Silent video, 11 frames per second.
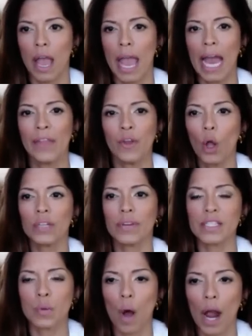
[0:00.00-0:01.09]
And the only
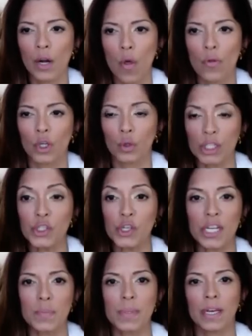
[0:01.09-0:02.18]
reason why I know they're a Christian
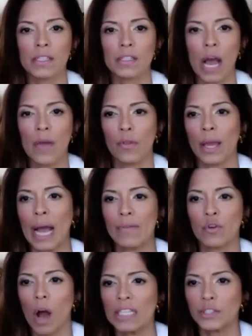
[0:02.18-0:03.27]
is because either they have a
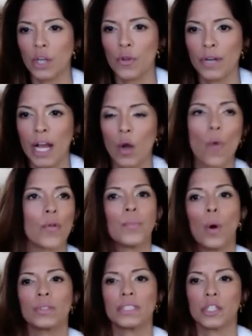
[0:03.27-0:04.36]
cross on their neck or they're
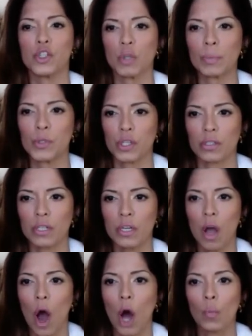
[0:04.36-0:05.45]
posting scripture
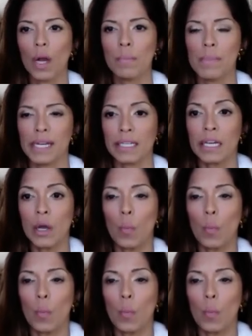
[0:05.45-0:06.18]
on 1 minute.